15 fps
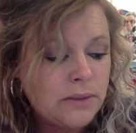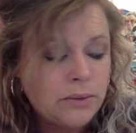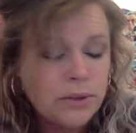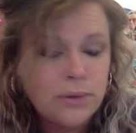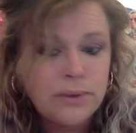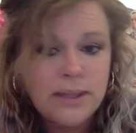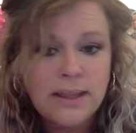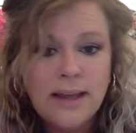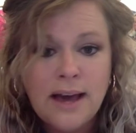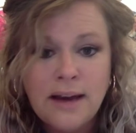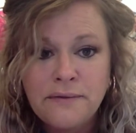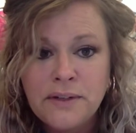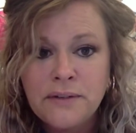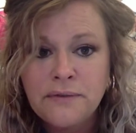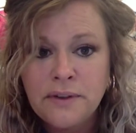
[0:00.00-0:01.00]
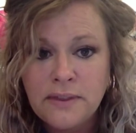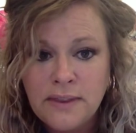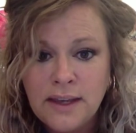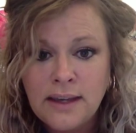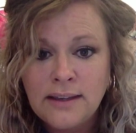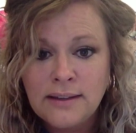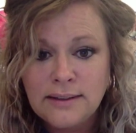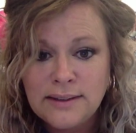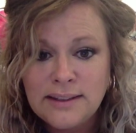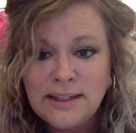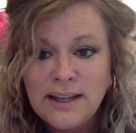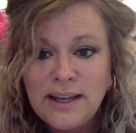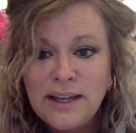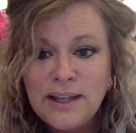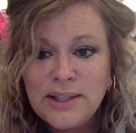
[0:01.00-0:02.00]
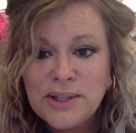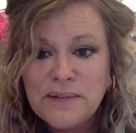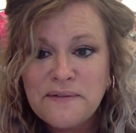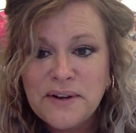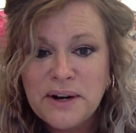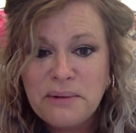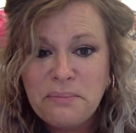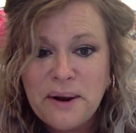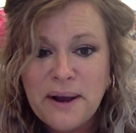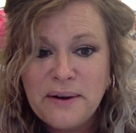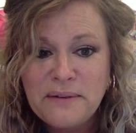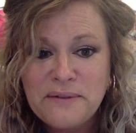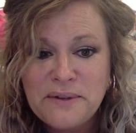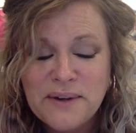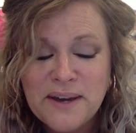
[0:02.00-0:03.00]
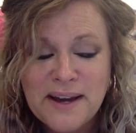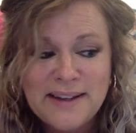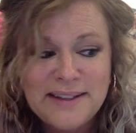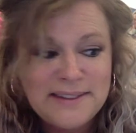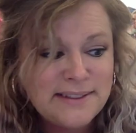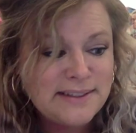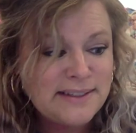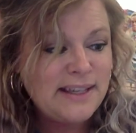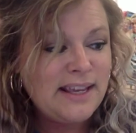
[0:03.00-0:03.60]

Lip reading: We're doing a lot of different things. So I'm very proud of you guys.